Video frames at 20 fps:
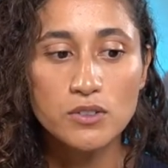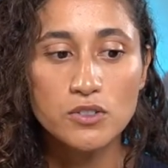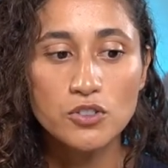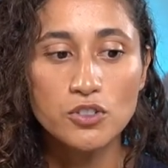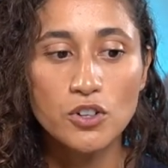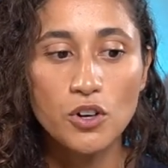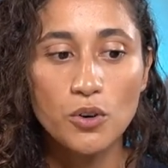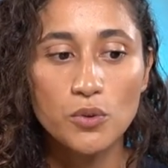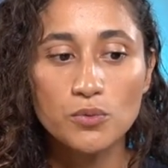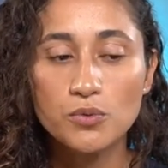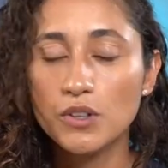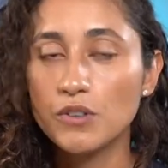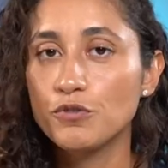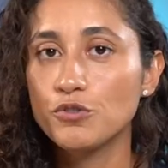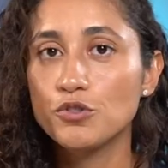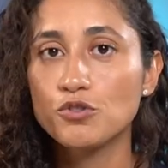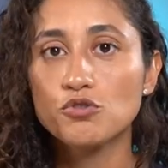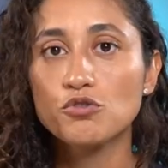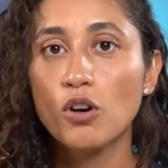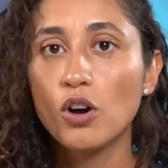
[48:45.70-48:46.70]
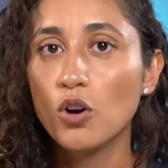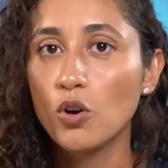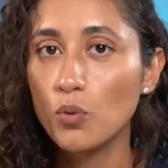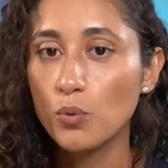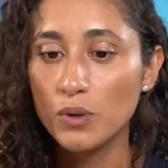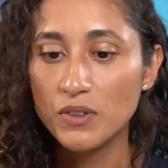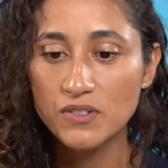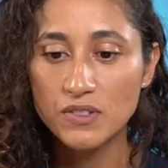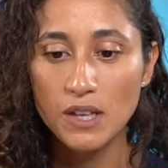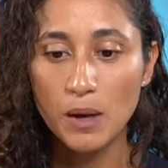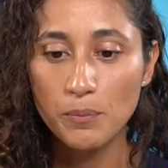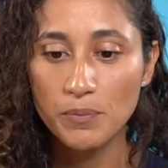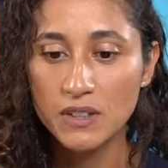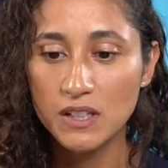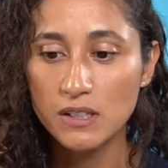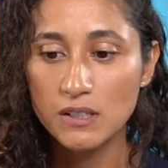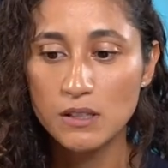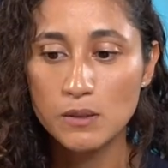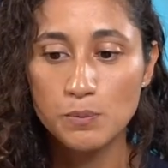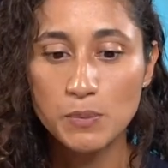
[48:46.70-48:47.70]
if you struggle with
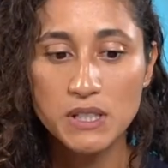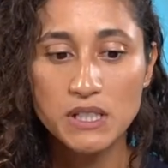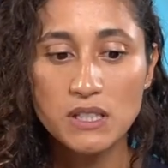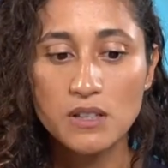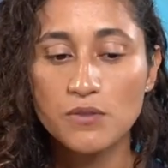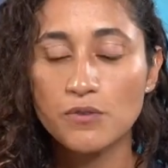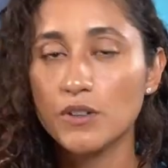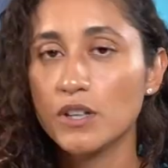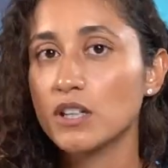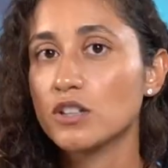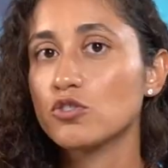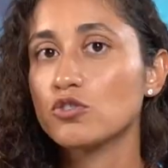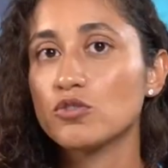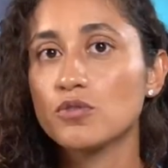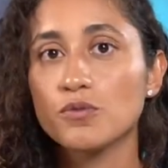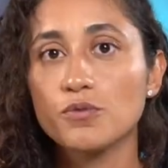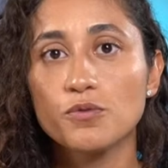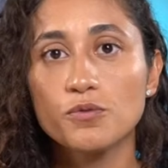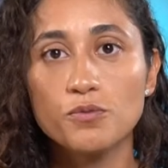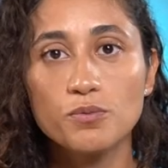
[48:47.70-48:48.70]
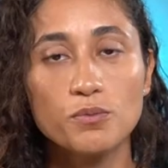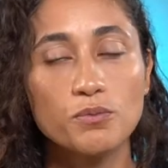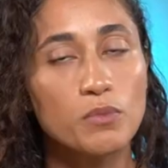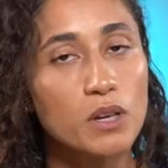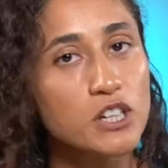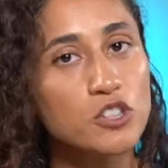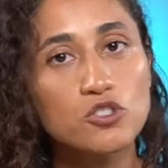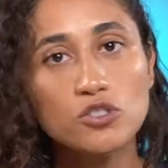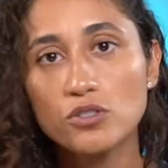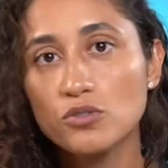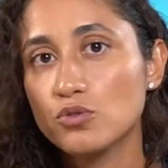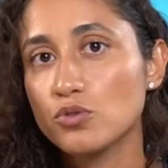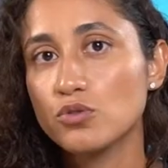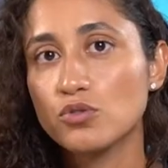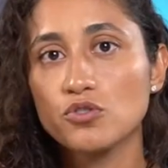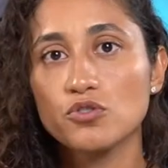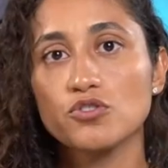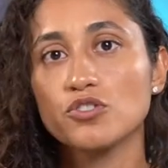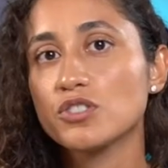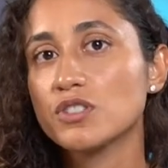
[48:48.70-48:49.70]
something specific. Make sure to
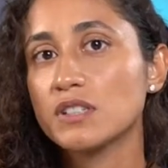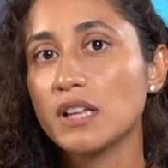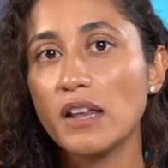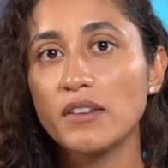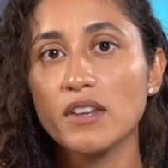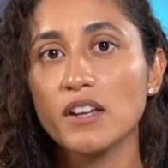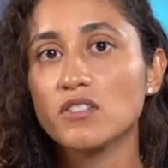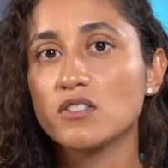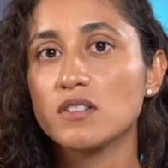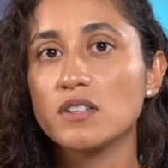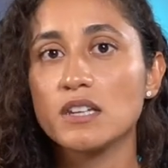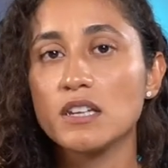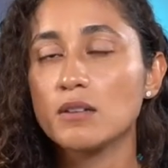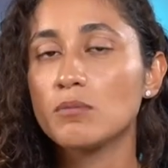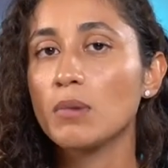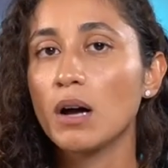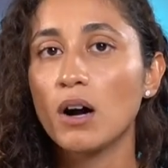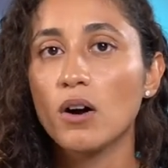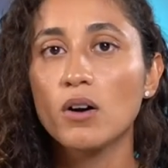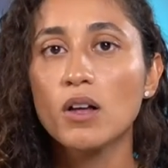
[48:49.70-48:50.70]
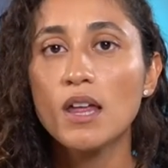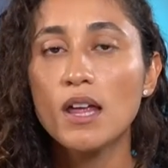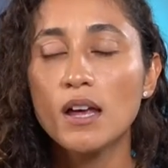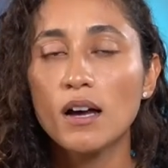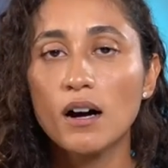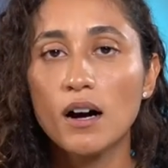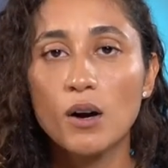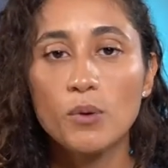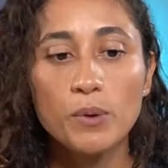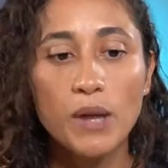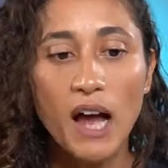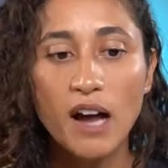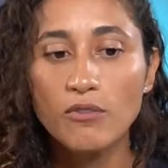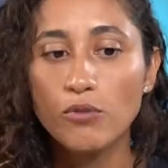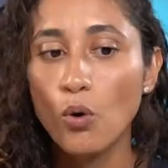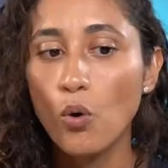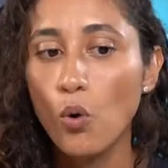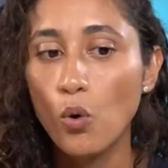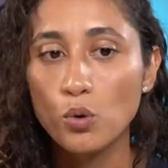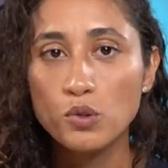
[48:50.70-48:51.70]
just send us an email. We have
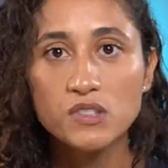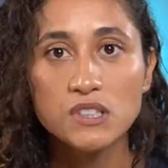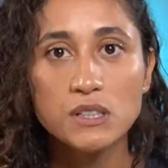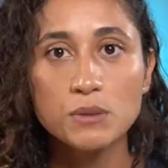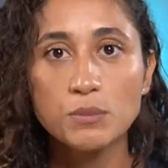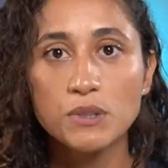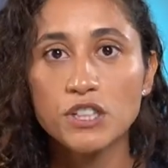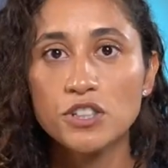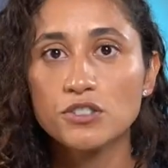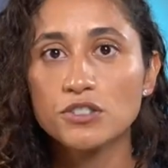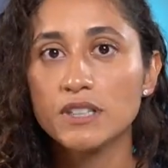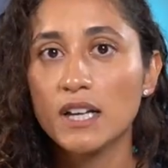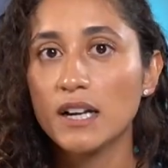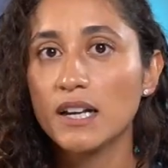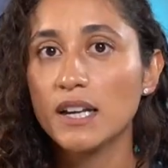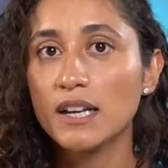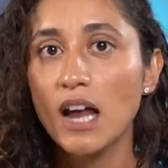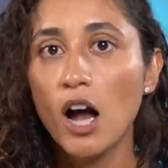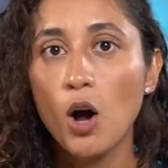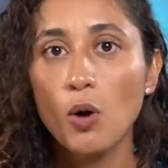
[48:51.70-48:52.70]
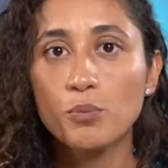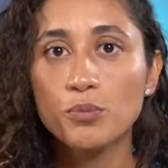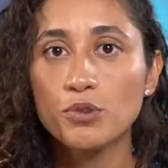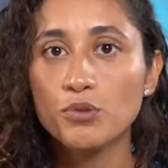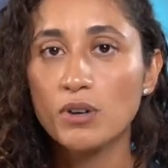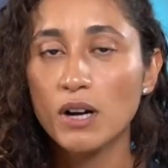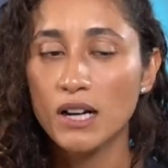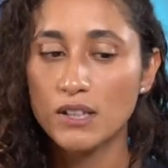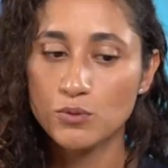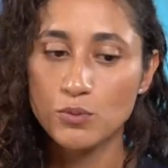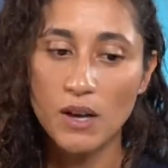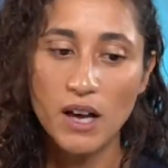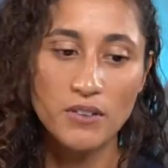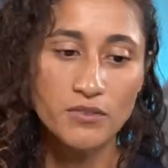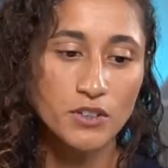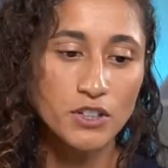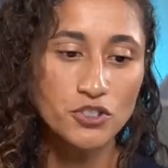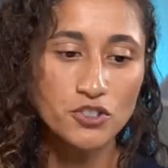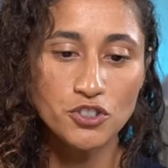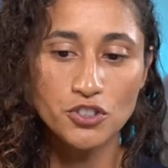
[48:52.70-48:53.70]
a whole team here that can help you guys. We have
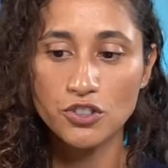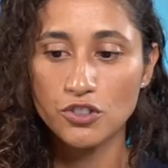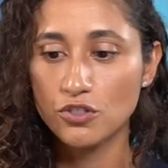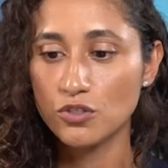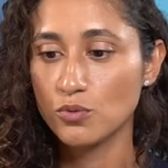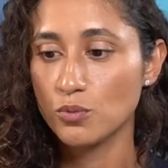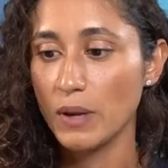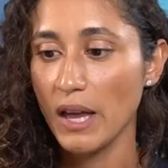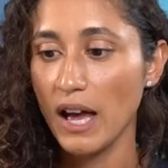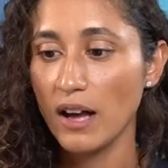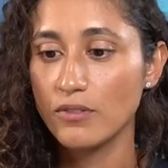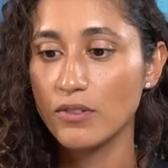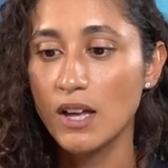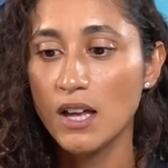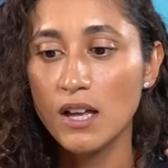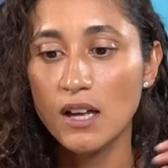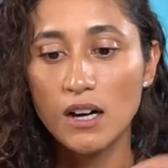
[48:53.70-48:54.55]
engineers, we have